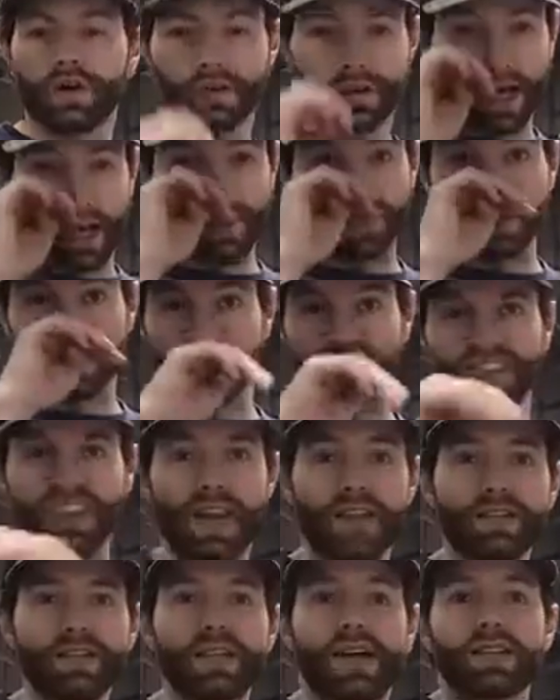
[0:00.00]
finish it
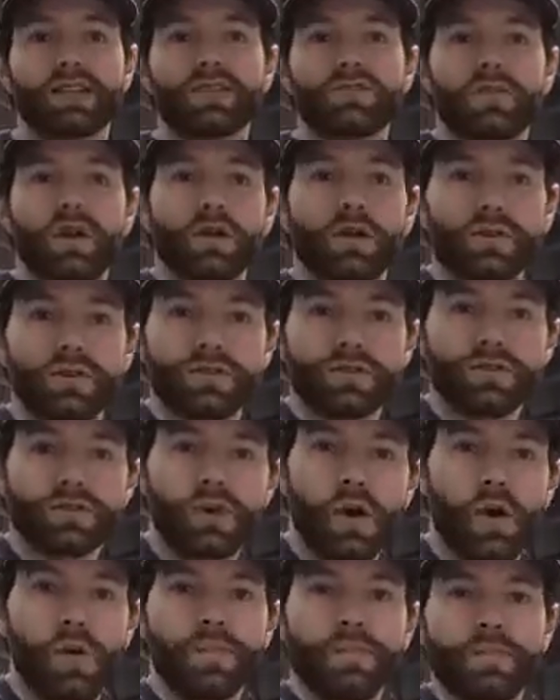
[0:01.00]
up, and away you go, and
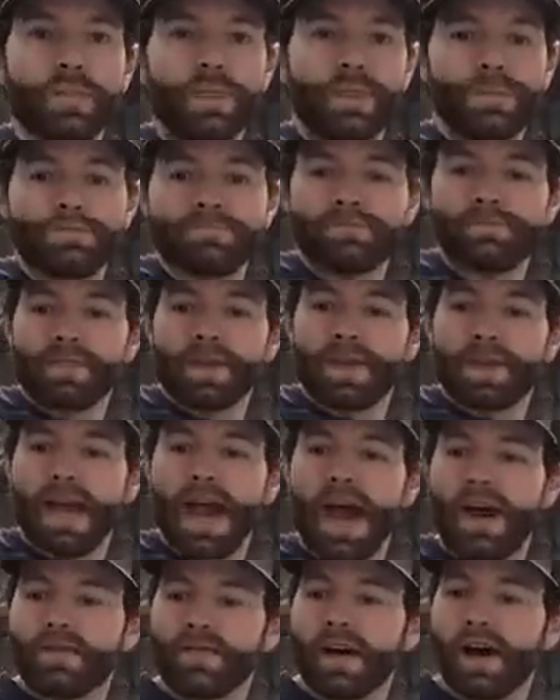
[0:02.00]
it kind of alleviates that
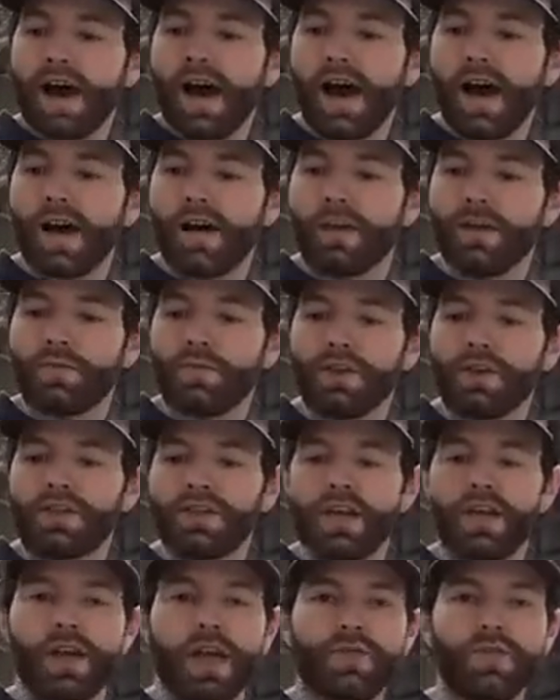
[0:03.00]
struggle. So
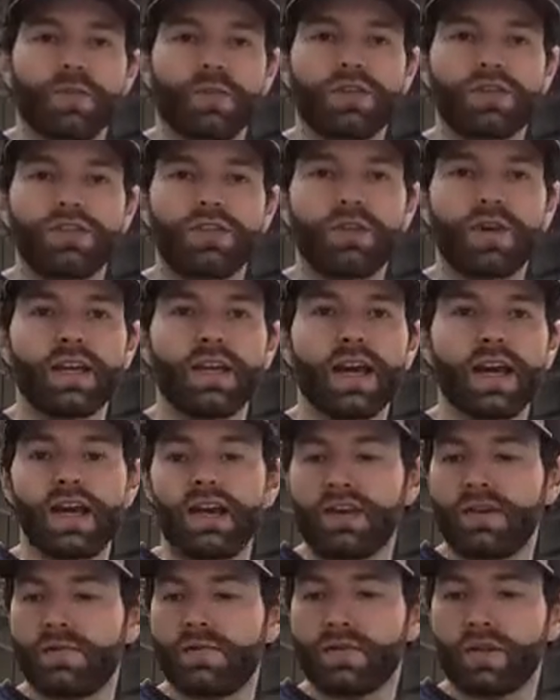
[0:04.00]

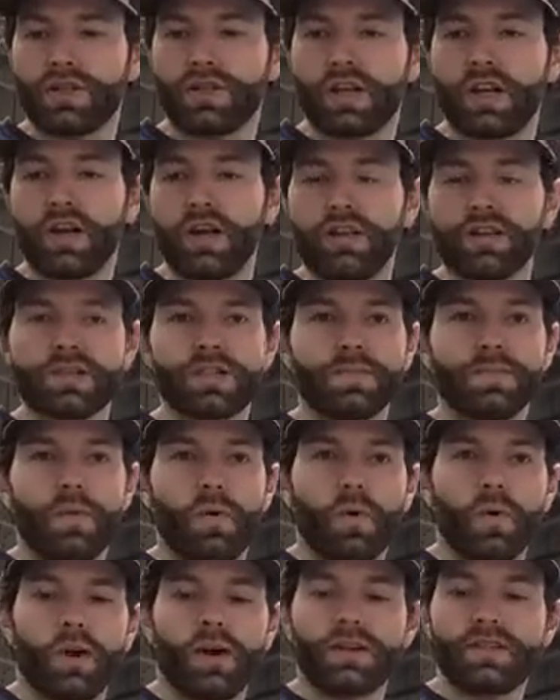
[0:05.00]
yeah, appreciate
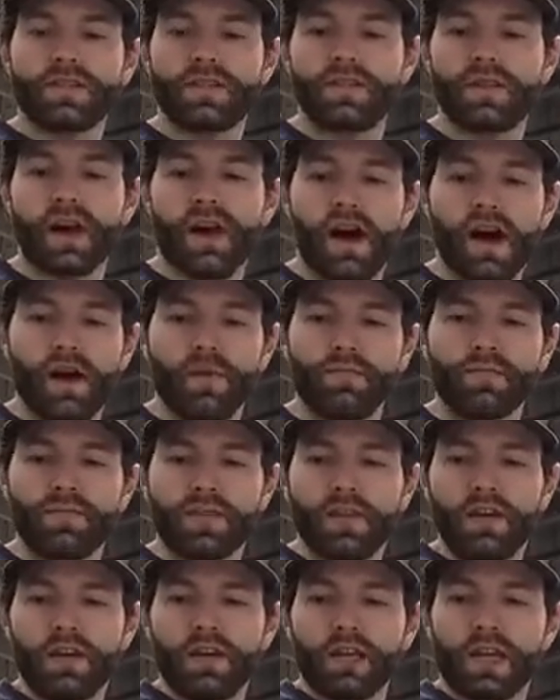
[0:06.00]
everyone tuning in,
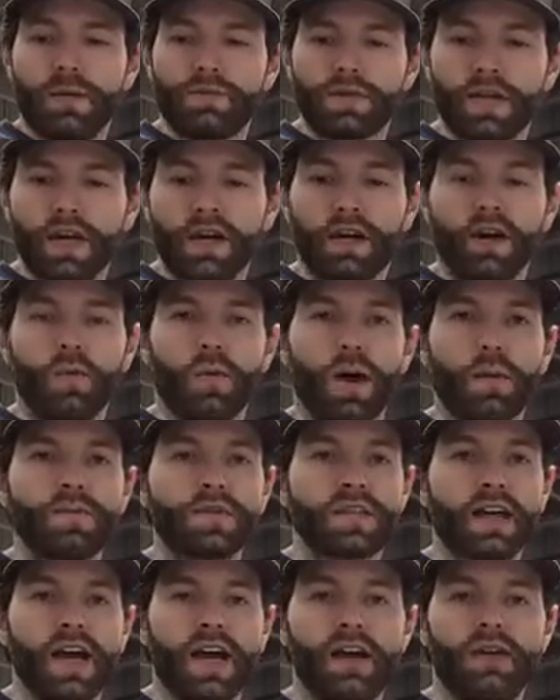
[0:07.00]
appreciate all the
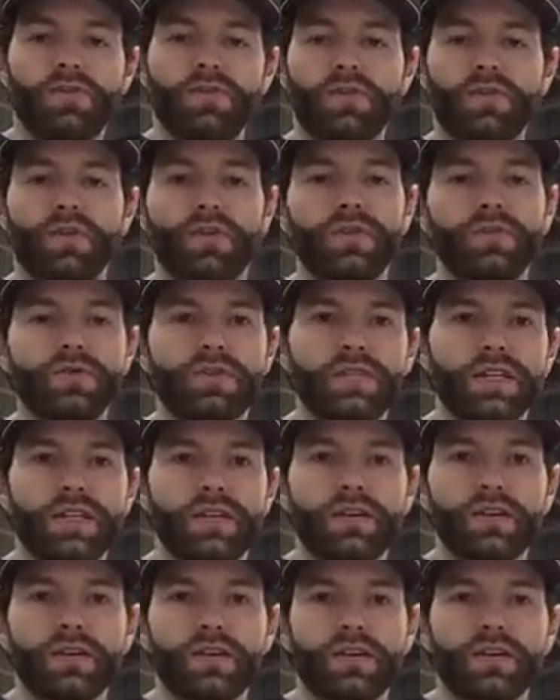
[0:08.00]
support.
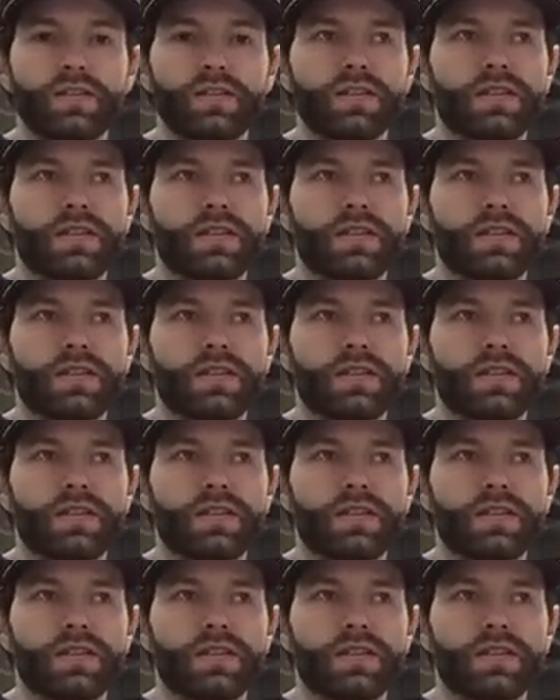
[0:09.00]
Keep checking our